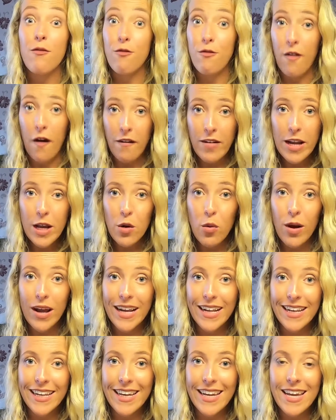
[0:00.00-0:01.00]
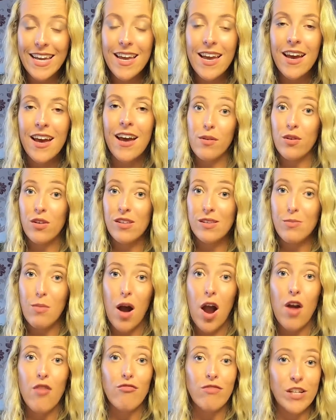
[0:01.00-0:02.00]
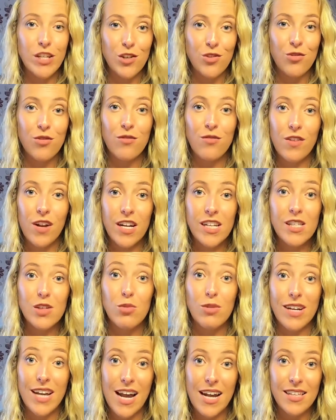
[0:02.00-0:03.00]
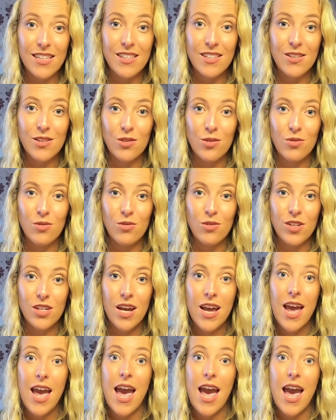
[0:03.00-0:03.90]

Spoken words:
very quickly because my original flights were cancelled.